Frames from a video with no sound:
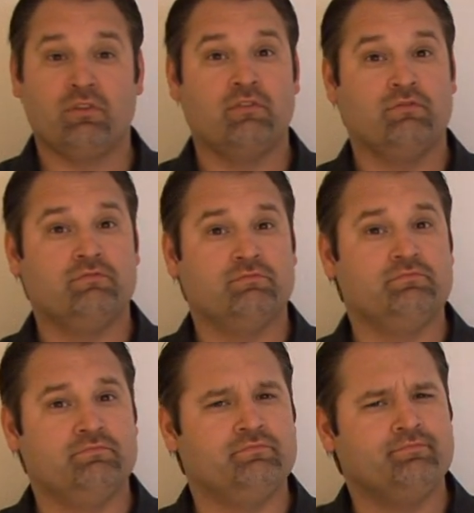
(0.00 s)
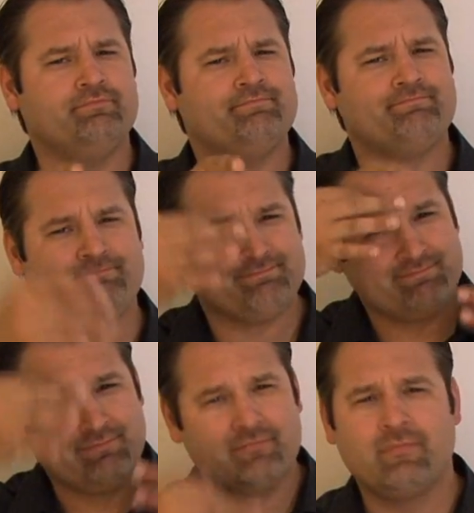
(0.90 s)
First,
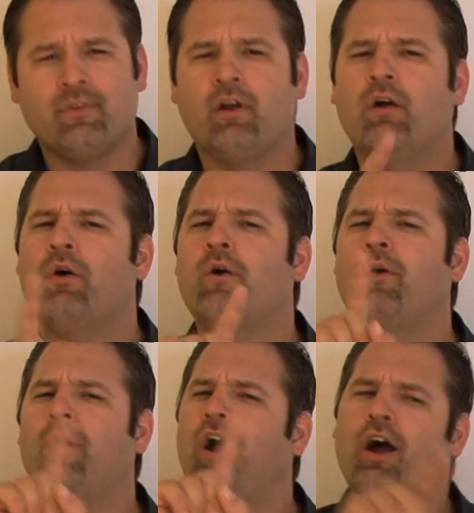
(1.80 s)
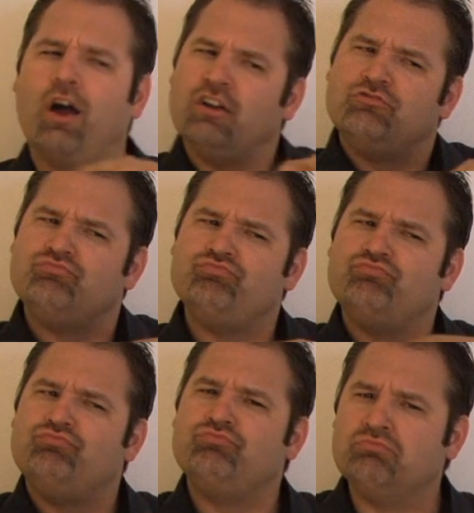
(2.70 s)
determine the geographical area
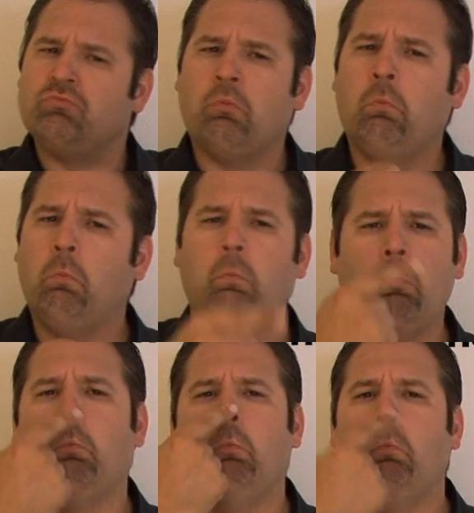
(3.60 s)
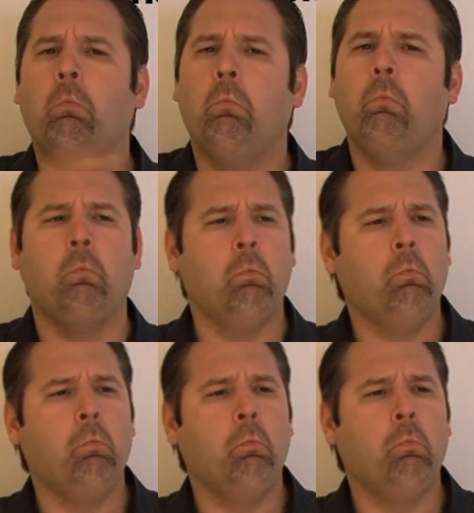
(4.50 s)
in which you are willing to work.